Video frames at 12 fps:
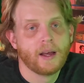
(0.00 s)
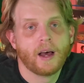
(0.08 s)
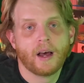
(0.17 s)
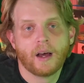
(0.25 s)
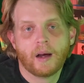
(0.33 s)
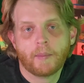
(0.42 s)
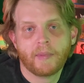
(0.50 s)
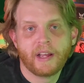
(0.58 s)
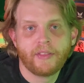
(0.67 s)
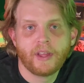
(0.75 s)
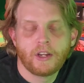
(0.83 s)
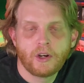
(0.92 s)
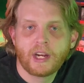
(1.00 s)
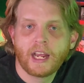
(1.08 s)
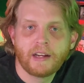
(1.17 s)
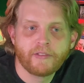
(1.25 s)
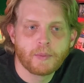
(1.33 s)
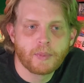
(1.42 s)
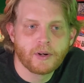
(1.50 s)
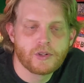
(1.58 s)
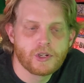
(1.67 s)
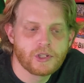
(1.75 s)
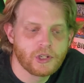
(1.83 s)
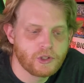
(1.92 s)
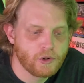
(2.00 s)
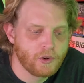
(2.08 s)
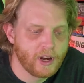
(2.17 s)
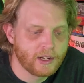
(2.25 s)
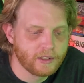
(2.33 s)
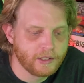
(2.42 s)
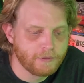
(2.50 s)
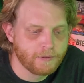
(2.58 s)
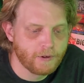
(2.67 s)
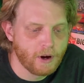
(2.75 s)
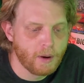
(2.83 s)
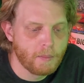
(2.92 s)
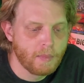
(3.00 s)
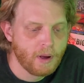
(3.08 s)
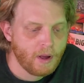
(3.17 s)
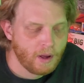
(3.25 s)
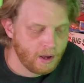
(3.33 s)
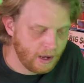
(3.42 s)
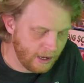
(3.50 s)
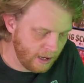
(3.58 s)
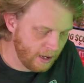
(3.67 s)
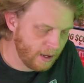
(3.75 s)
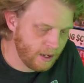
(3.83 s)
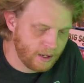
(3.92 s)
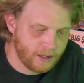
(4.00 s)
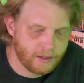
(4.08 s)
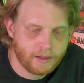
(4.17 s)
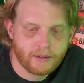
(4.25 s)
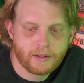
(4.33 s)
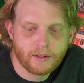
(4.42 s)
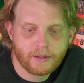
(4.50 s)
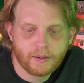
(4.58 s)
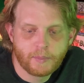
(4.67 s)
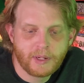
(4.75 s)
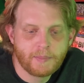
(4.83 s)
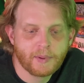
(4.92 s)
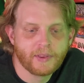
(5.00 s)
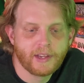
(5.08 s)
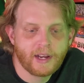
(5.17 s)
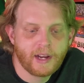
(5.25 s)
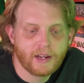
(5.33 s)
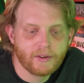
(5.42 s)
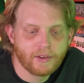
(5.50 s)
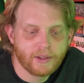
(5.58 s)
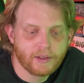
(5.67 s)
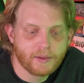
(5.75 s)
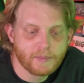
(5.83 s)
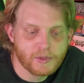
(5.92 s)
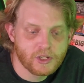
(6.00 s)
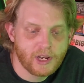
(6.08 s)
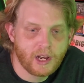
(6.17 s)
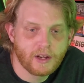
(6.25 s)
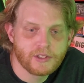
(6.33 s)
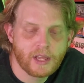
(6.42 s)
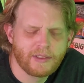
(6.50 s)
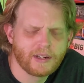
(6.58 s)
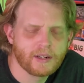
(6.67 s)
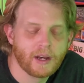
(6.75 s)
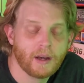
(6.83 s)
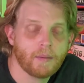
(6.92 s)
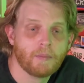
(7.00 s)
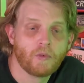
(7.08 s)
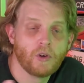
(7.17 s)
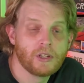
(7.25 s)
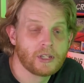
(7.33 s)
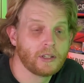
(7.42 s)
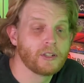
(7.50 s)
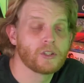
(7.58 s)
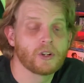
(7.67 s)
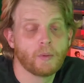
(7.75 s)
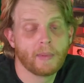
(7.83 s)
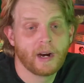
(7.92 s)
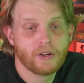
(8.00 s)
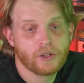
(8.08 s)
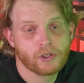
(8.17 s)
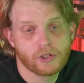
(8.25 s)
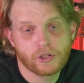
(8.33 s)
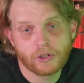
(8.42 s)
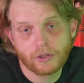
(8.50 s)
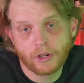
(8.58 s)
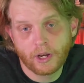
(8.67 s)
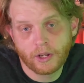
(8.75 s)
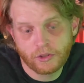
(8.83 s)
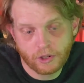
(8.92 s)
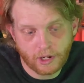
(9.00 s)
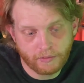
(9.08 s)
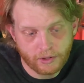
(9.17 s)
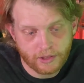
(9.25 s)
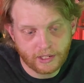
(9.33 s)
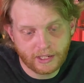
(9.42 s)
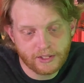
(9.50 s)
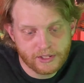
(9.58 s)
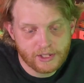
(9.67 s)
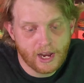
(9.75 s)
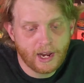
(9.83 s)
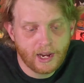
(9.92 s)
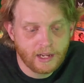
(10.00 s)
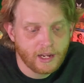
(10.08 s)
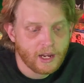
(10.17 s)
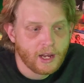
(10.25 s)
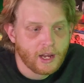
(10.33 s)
And then you can't even purchase it directly from the people that handled it themselves. I think recently Stonemaier just took everything inside.